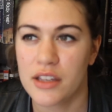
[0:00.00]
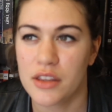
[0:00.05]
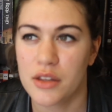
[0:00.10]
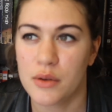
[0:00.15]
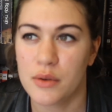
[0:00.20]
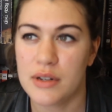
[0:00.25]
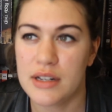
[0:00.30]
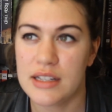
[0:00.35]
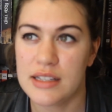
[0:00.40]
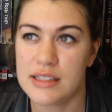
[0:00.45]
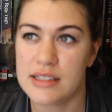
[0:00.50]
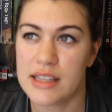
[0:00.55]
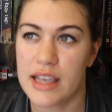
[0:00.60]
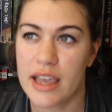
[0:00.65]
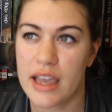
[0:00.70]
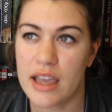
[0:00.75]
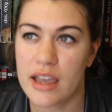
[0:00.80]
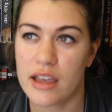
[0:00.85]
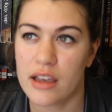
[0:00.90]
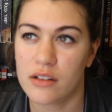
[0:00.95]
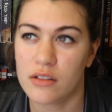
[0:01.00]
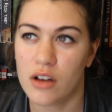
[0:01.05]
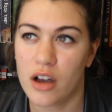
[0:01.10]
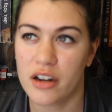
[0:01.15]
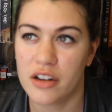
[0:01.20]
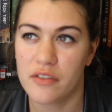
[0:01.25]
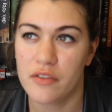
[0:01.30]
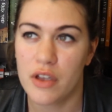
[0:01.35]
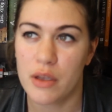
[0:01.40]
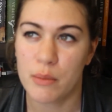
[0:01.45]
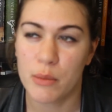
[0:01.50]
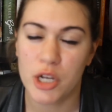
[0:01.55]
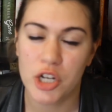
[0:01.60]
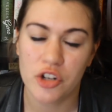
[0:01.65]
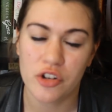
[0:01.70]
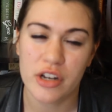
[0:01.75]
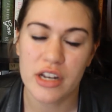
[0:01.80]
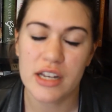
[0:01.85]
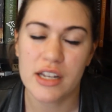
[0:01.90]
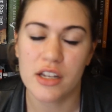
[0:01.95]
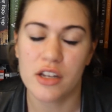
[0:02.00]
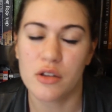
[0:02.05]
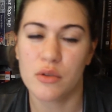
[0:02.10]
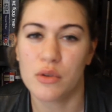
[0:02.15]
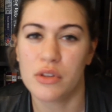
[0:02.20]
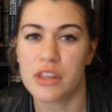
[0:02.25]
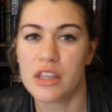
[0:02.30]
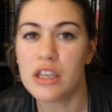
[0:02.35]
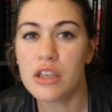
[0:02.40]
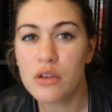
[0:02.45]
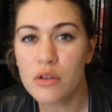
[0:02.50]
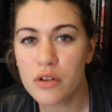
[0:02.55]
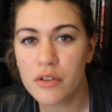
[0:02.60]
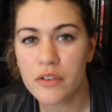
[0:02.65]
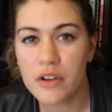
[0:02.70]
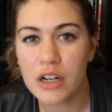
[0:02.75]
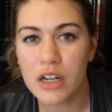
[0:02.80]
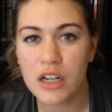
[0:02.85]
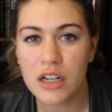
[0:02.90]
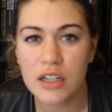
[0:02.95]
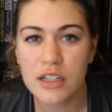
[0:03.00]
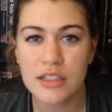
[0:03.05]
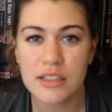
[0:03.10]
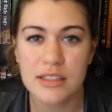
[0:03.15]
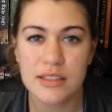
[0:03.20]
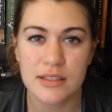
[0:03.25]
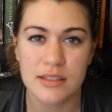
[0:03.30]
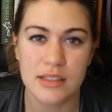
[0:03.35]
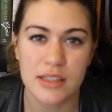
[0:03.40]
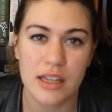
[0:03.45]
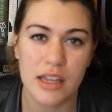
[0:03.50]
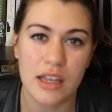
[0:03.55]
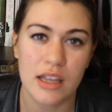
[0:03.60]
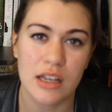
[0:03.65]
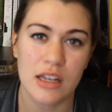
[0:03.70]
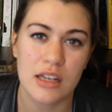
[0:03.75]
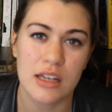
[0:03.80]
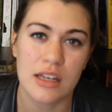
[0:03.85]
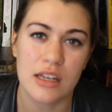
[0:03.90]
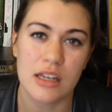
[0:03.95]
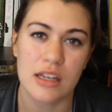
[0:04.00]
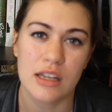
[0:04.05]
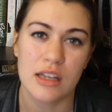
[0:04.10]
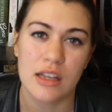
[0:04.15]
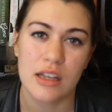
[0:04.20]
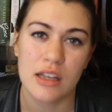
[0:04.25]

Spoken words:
there was a lot of imagery to do with the universe and